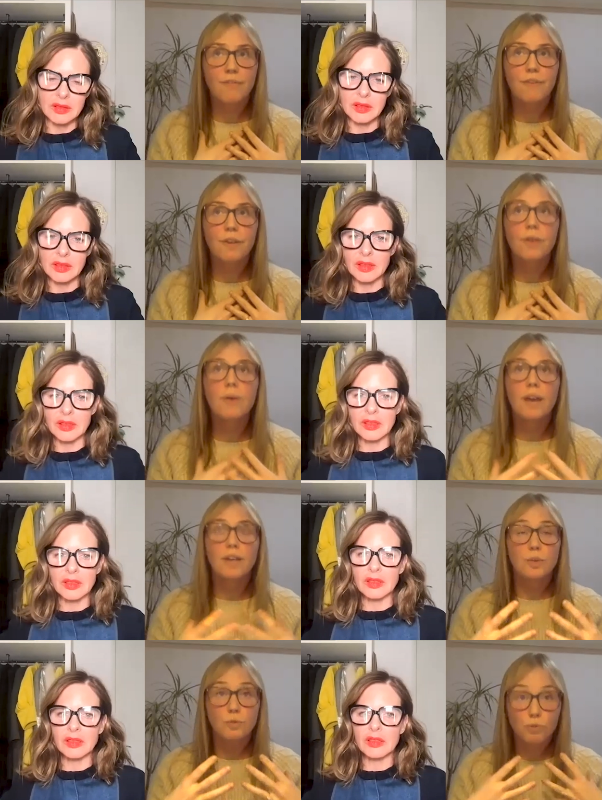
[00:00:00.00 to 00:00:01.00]
Speaker 1: for you and you
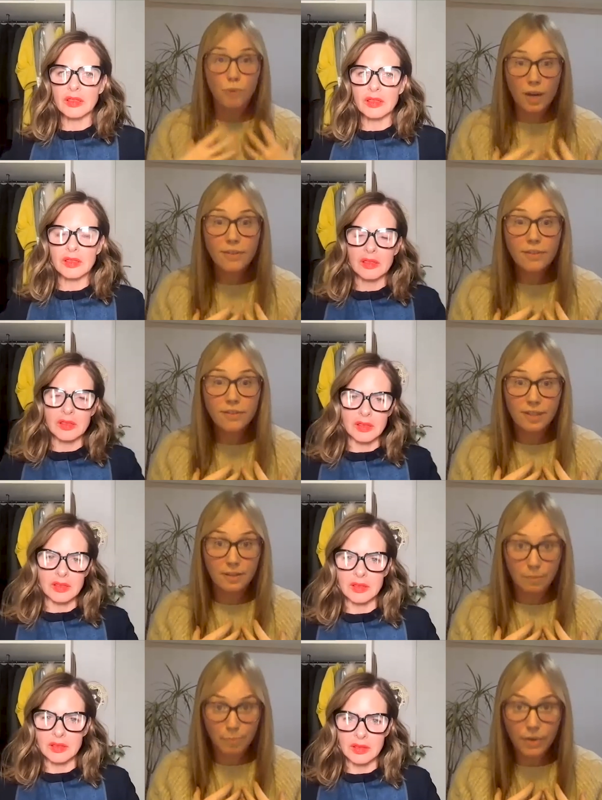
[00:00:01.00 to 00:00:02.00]
trust in the
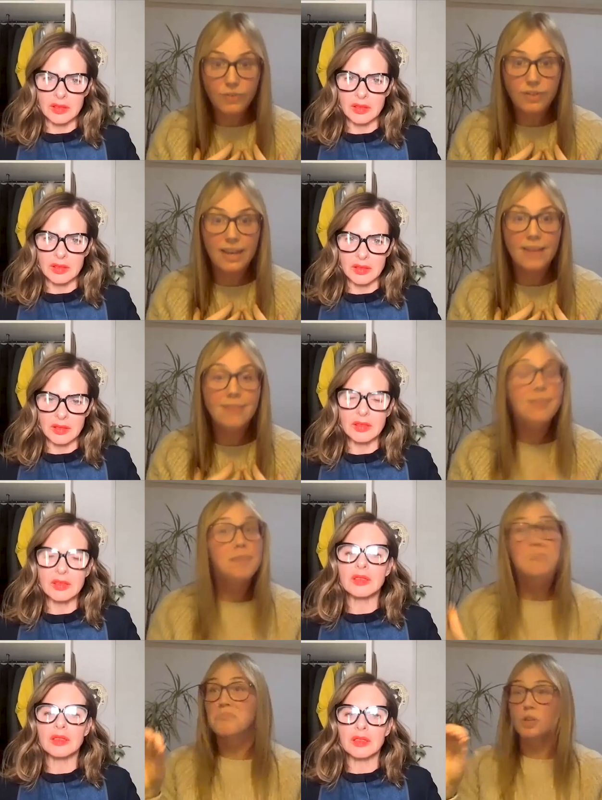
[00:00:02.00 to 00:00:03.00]
process,
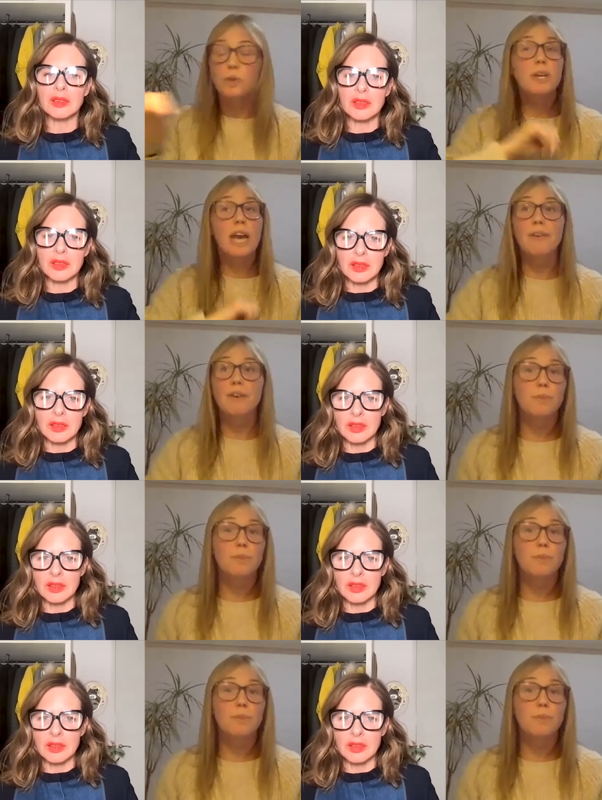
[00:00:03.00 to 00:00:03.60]
you carry on